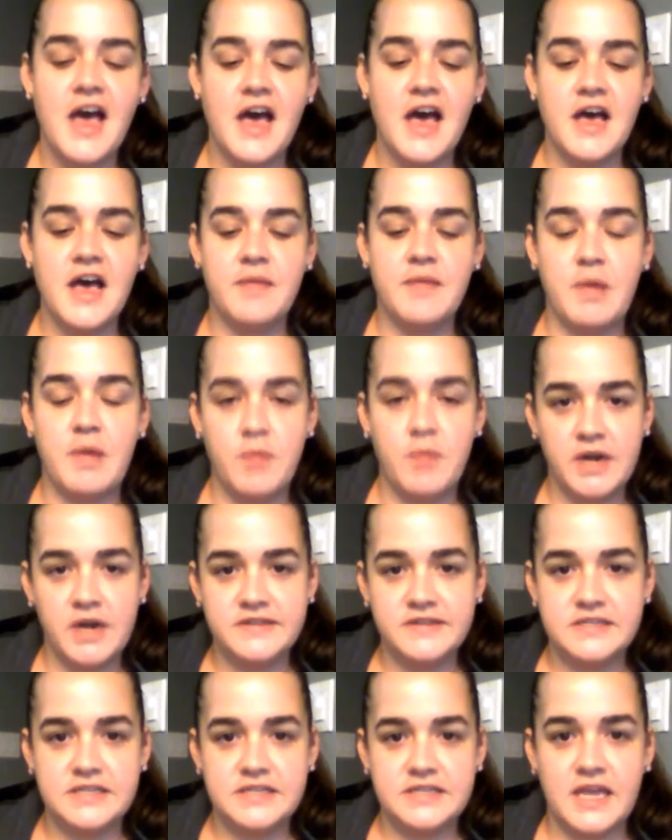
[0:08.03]
I
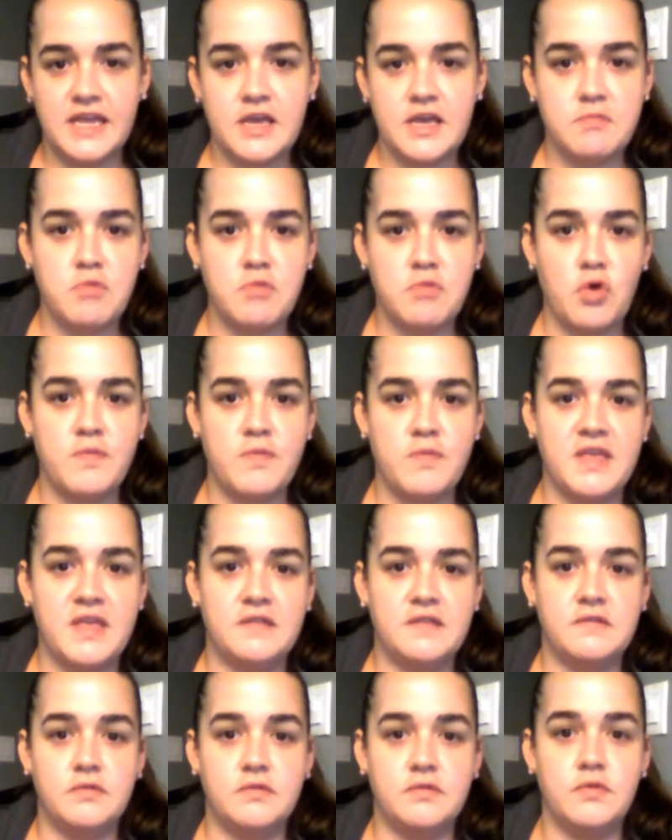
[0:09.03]
wanted to take a
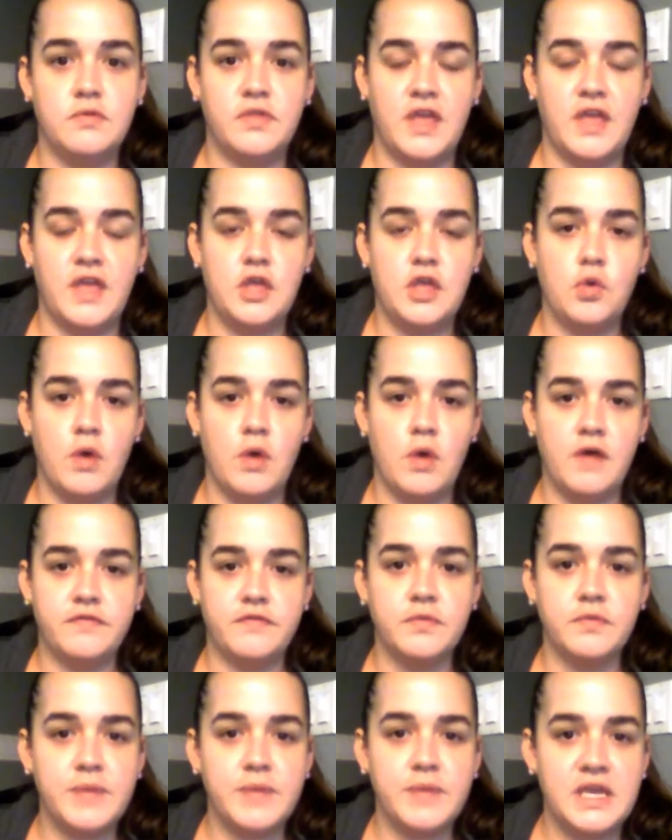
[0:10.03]
moment to thank you all
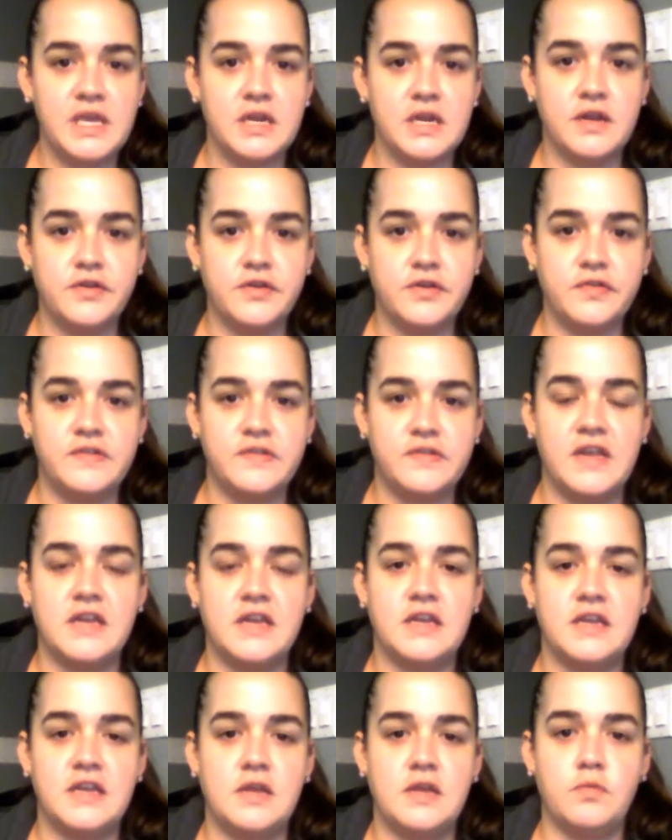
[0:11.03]
for being
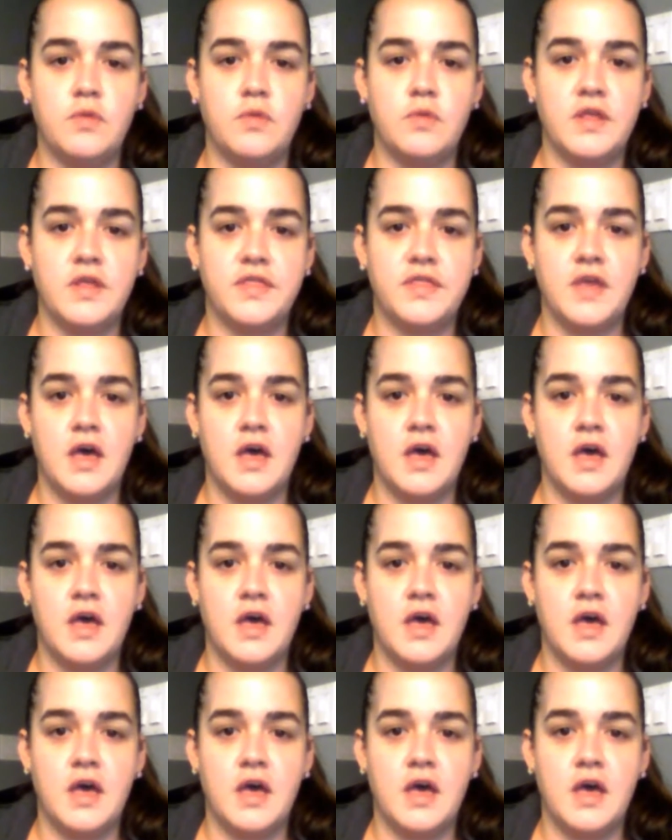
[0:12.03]
understanding with